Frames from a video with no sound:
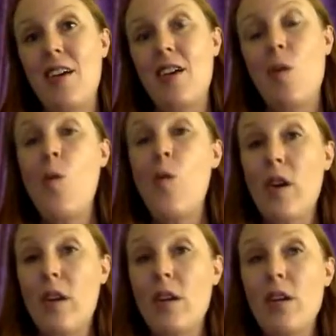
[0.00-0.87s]

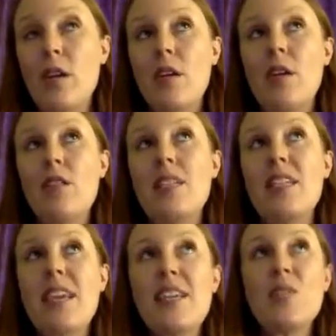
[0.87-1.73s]
Or the
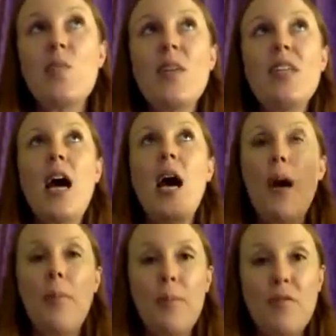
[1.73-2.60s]
next one
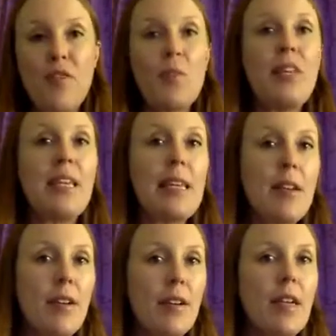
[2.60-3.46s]
up from a
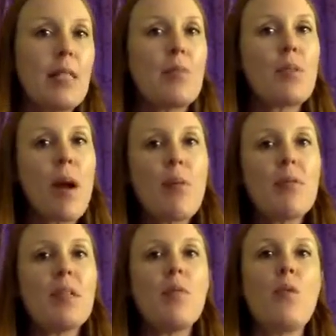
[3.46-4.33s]
year is
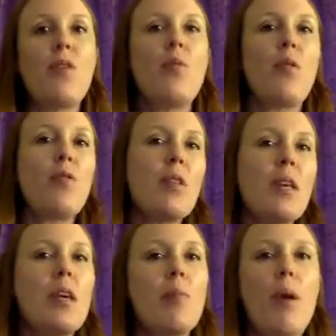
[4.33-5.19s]
probably the one that we're
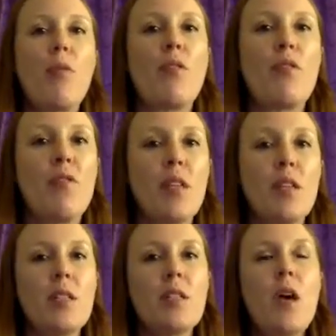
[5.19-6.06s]
thinking about with our
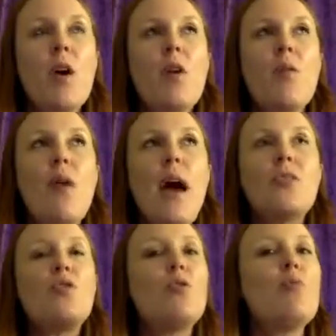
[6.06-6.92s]
villains,
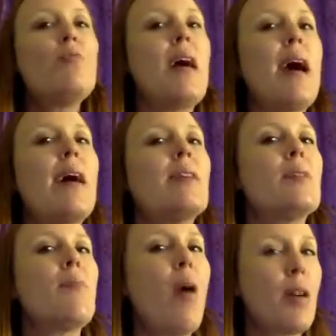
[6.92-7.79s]
as soon
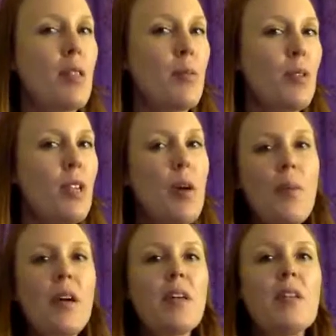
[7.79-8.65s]
as possible. Now, I'm
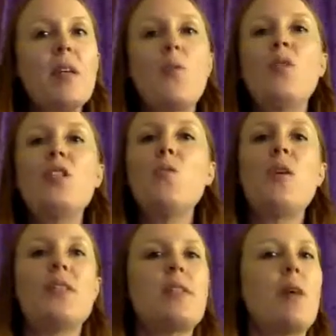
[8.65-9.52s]
not going to say, what do you
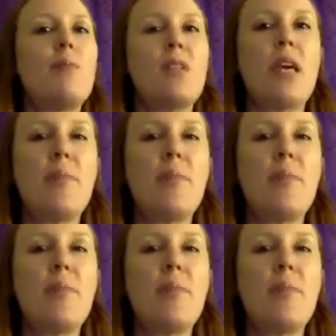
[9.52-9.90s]
want someday?